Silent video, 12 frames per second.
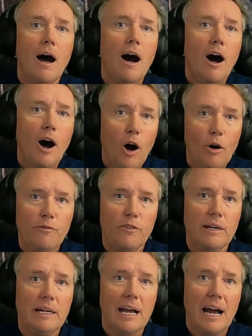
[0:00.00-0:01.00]

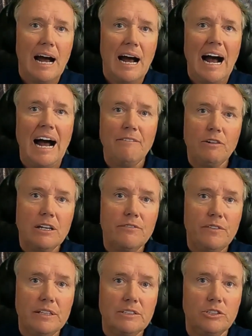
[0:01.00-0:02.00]
Hopefully, I've
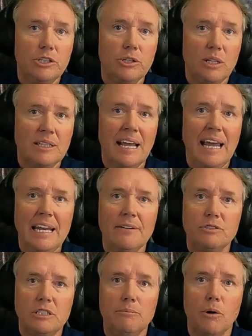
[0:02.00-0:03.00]
convinced you that the
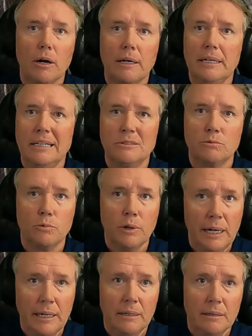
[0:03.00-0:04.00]
NFT market is
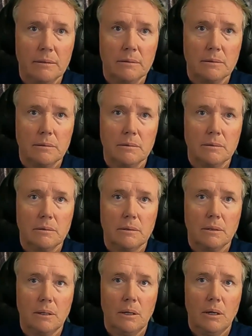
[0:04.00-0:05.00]
rigged.
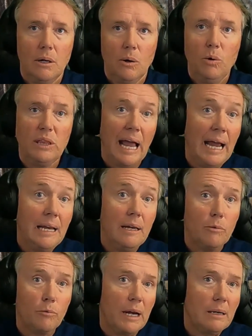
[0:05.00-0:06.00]
With any
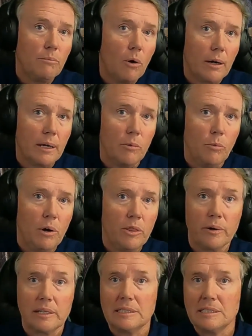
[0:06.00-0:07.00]
rigged market, whether a
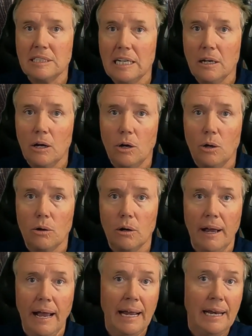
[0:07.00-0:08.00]
casino or
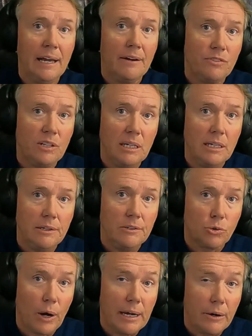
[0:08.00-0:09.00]
an NFT
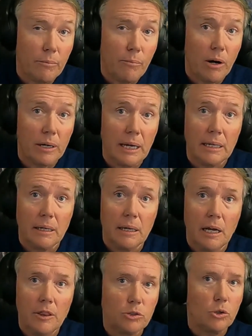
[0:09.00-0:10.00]
trader market,
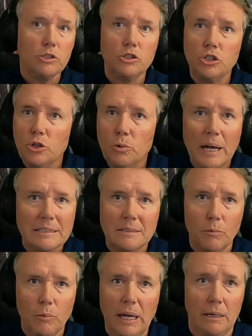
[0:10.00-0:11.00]
there's only two ways to
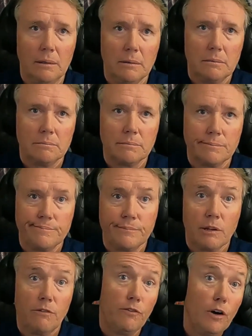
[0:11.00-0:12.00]
win.
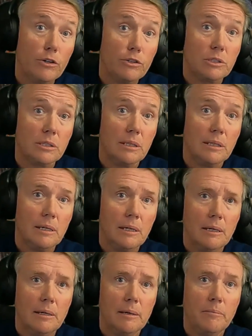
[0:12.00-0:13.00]
First,
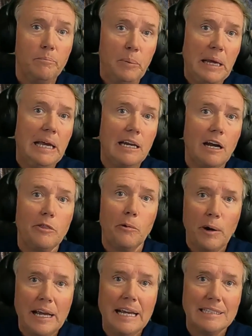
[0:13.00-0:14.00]
being on the
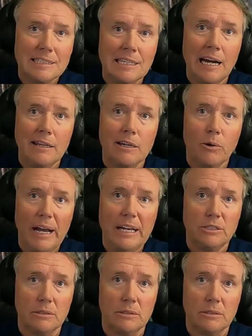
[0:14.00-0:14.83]
rigging side of the equation.